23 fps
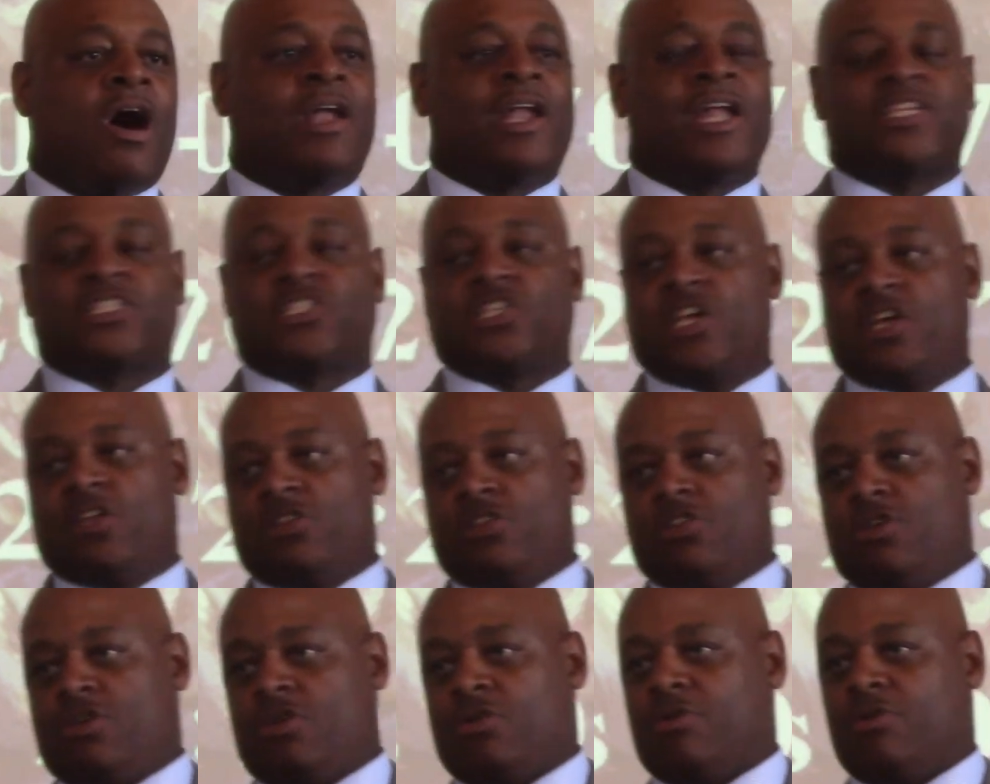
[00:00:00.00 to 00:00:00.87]
that's in
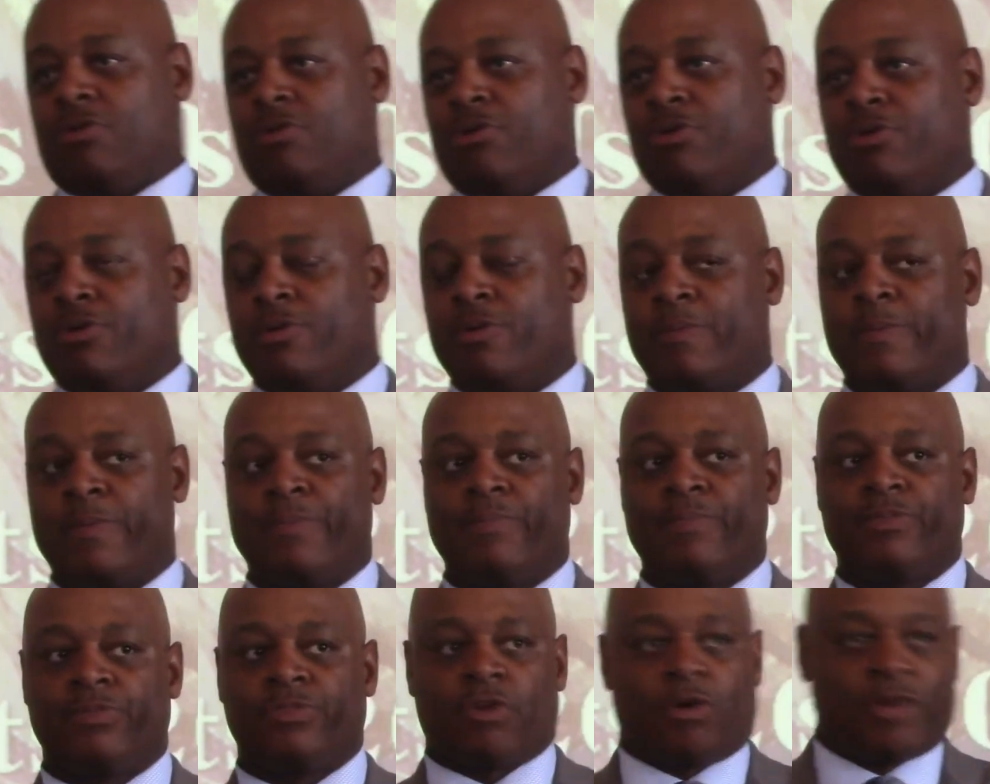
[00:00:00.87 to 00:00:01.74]
you.
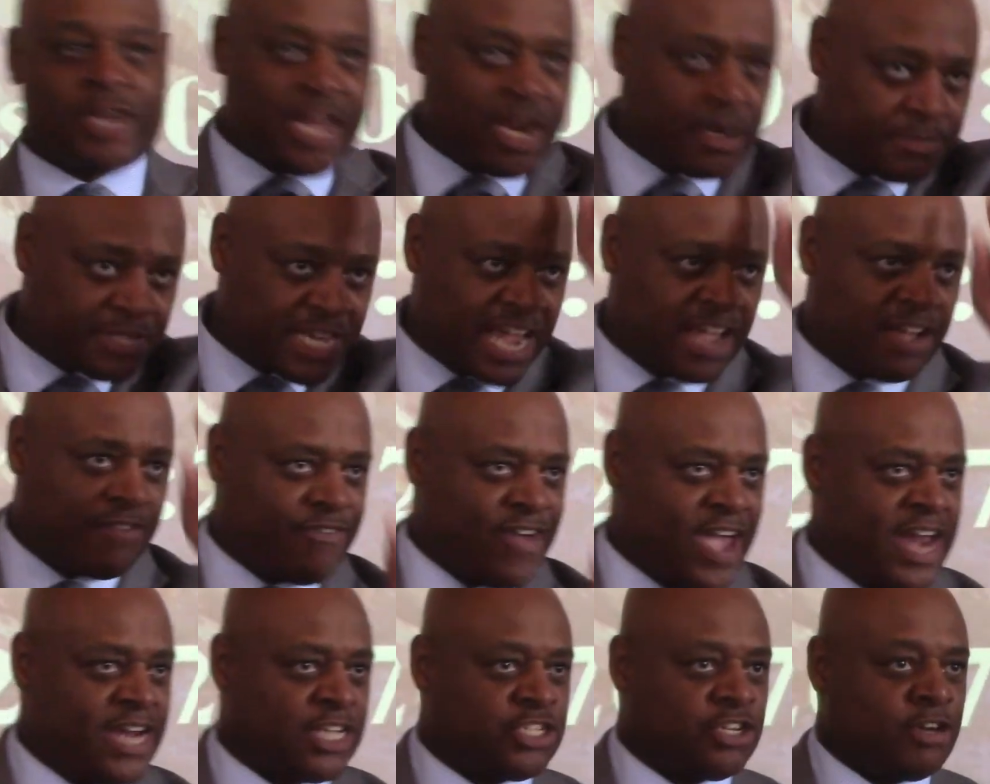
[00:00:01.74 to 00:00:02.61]
Don't let them take
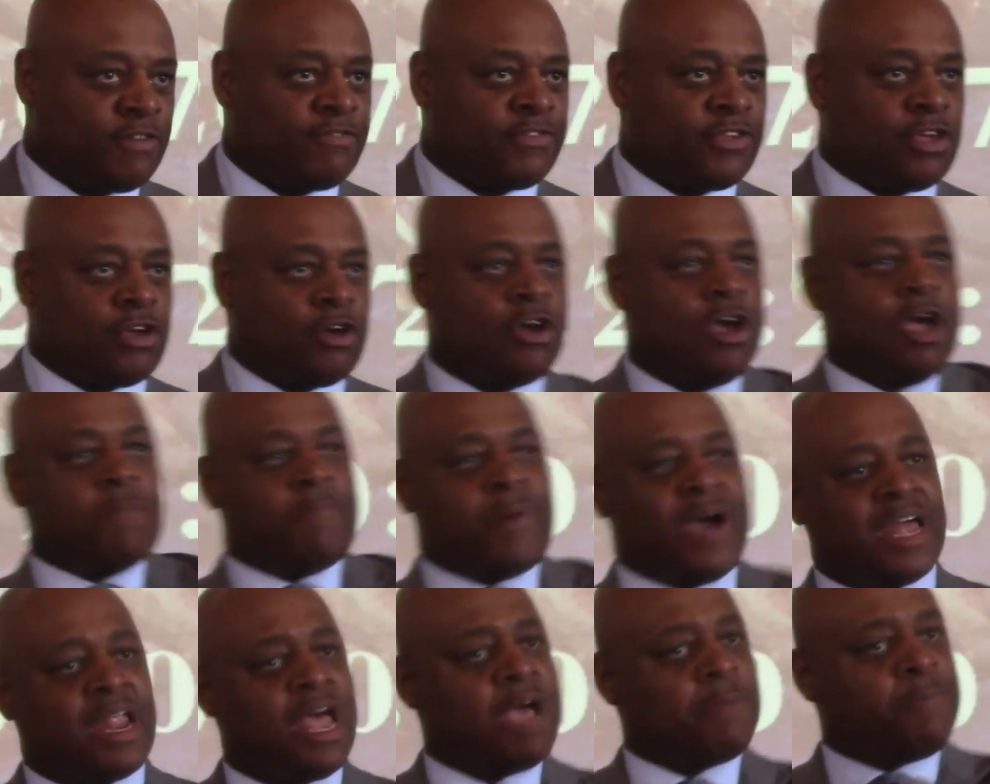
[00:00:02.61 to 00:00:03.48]
advantage of you,
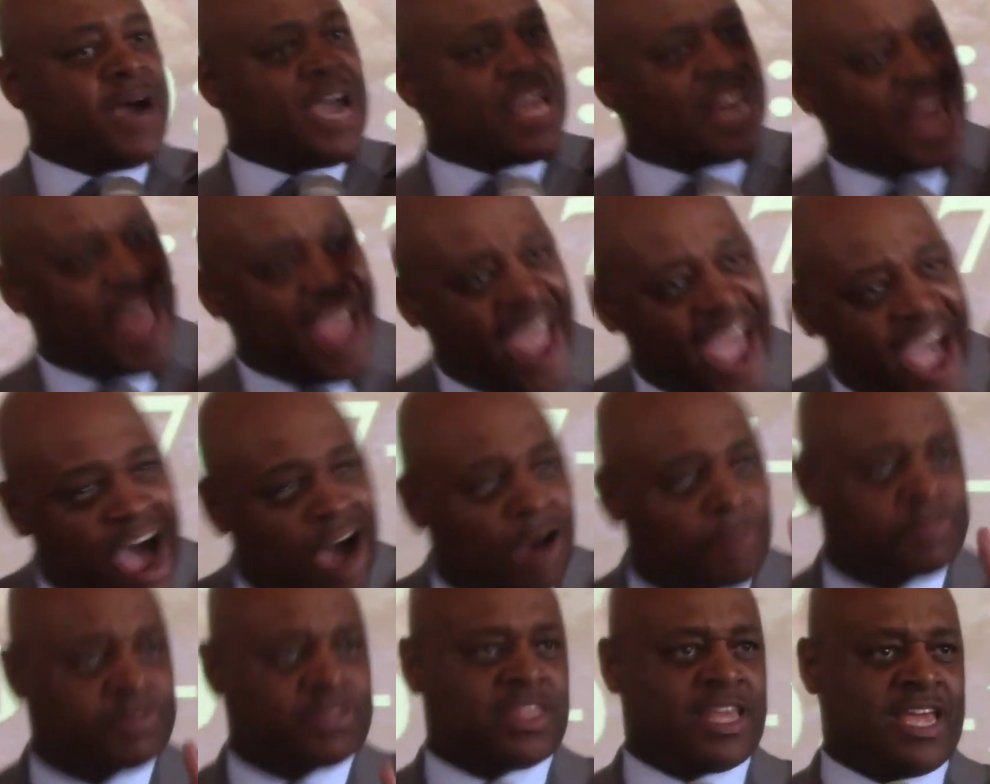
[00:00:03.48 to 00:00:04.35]
but
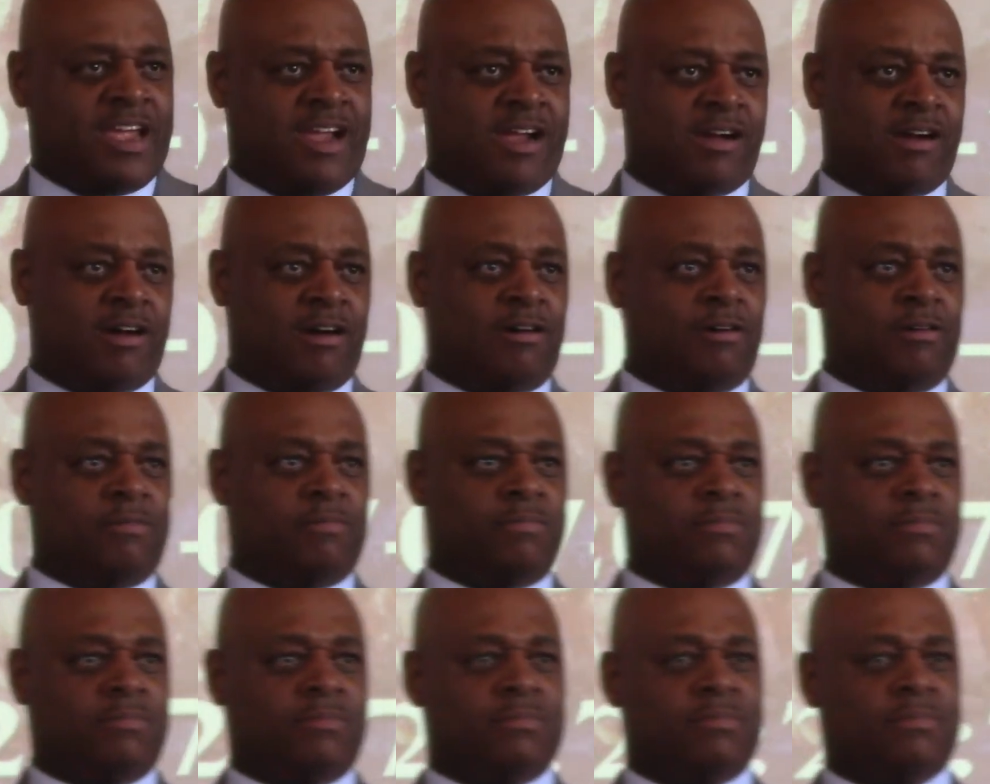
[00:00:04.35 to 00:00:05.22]
help
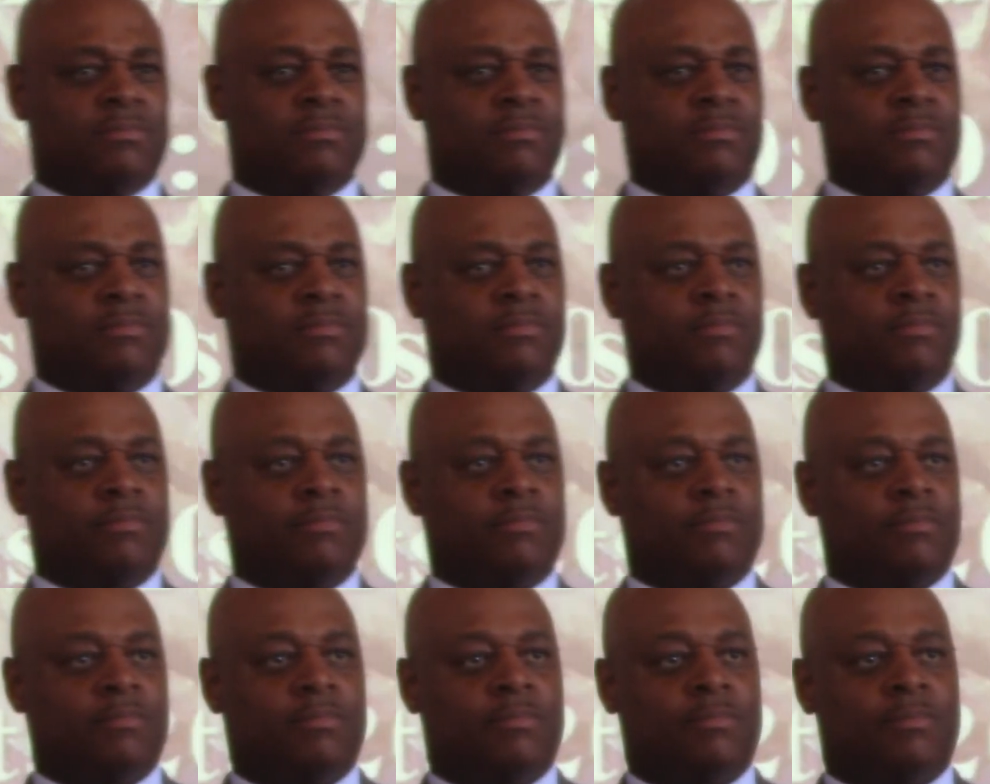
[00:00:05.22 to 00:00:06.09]
them.
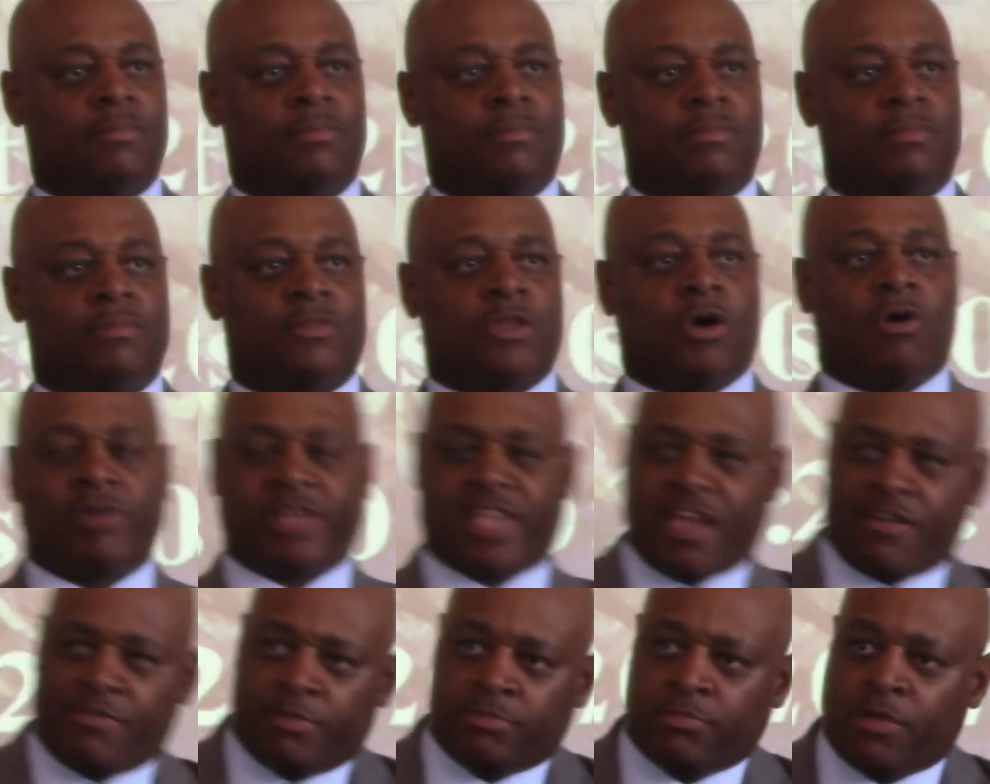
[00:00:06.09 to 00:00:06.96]
Don't
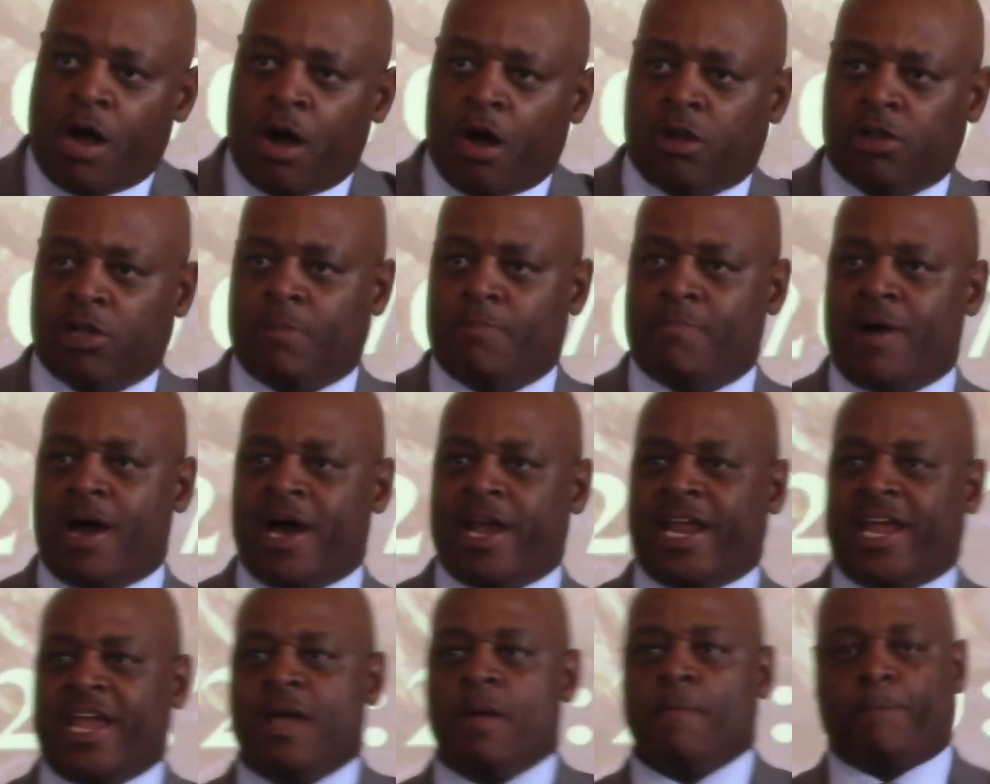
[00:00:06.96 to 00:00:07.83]
give them all the
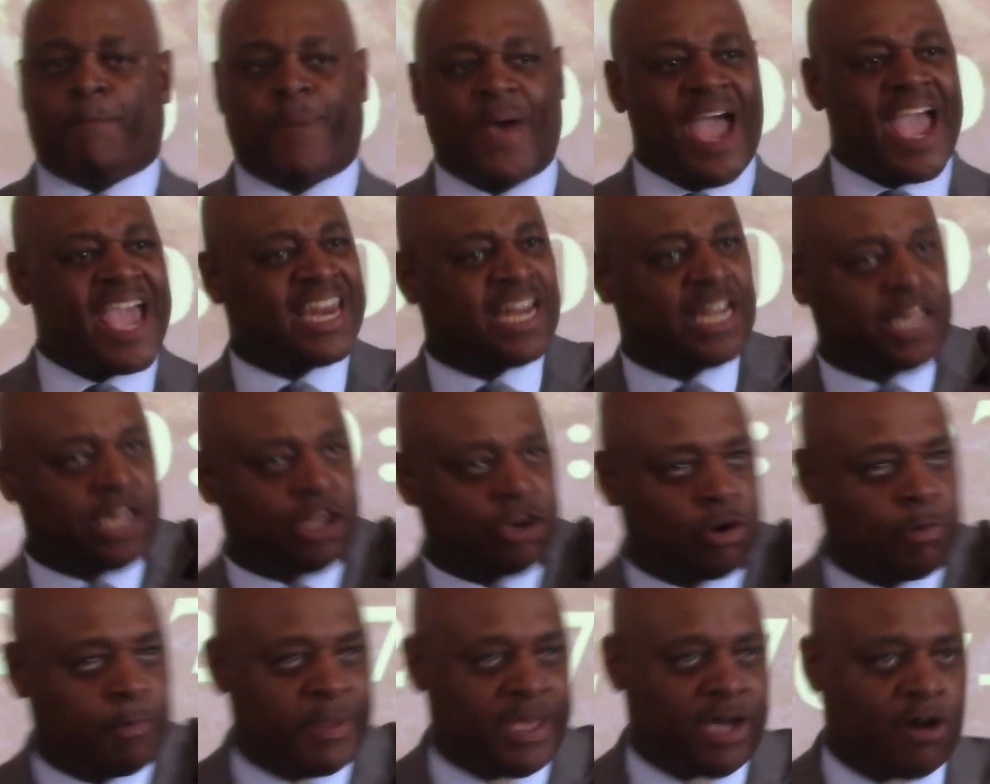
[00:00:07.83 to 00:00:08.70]
money. Pay the
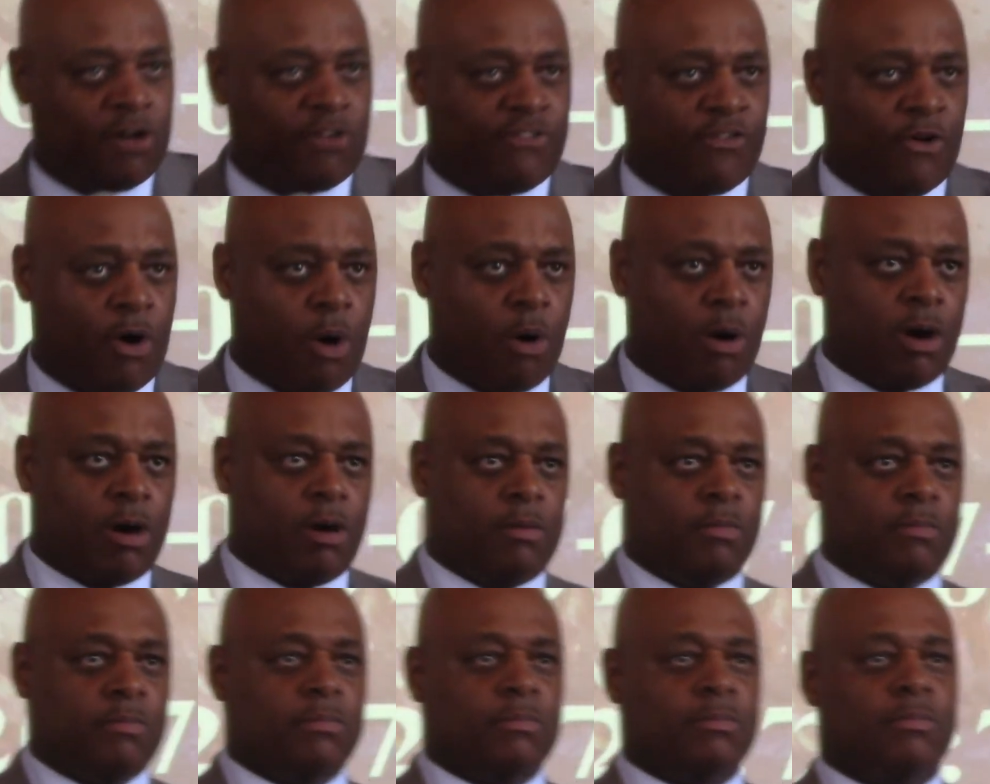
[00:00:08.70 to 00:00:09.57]
little bill
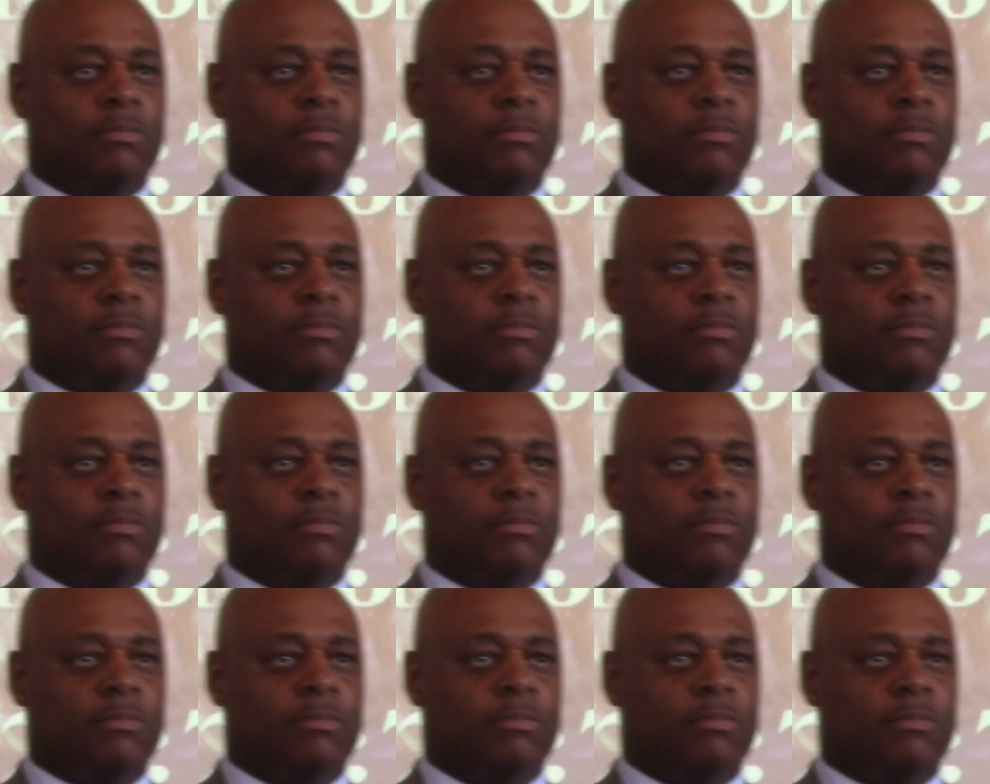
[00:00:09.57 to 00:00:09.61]
for them.